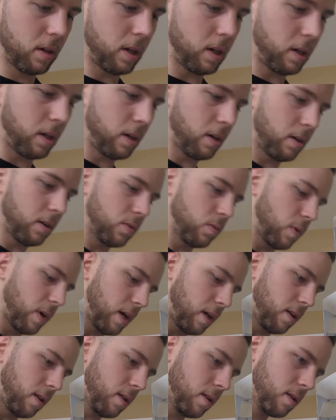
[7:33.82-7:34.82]
in here as
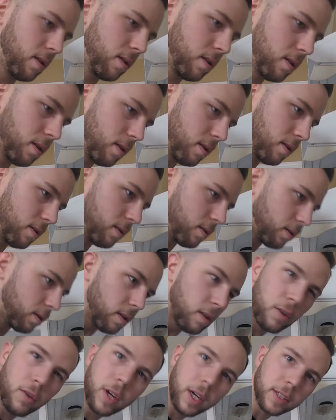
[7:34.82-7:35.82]
well.
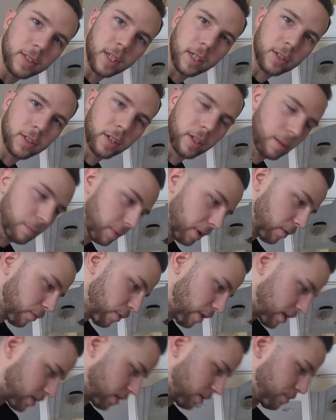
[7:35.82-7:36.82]
You guys actually get my
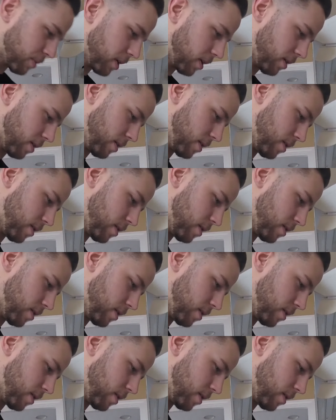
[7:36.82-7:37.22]
recipe.